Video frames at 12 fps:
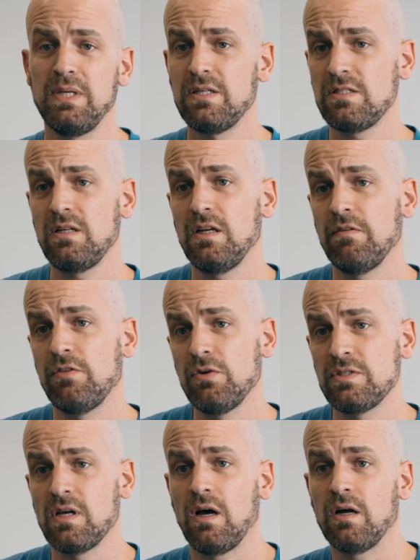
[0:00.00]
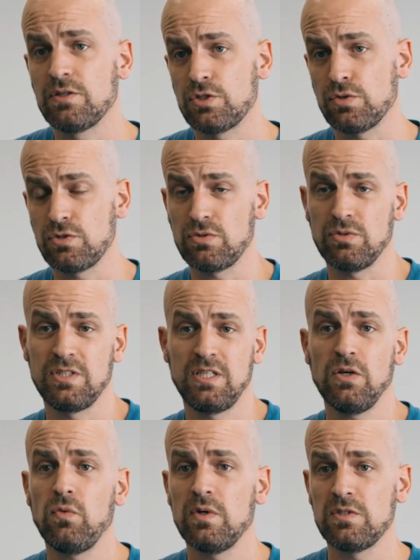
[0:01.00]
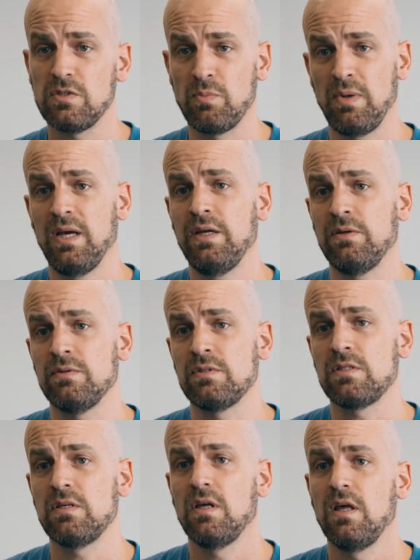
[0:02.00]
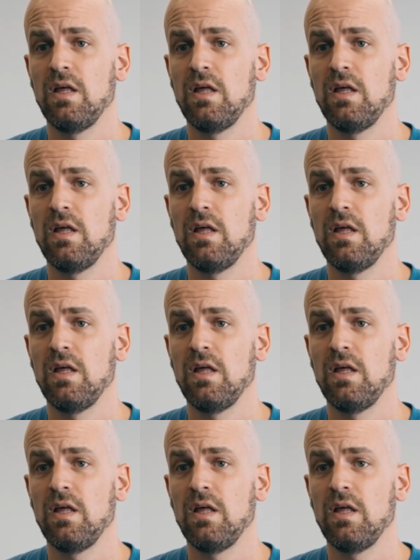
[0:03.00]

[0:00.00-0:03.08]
Because a lot of those are outsourced to tier one suppliers,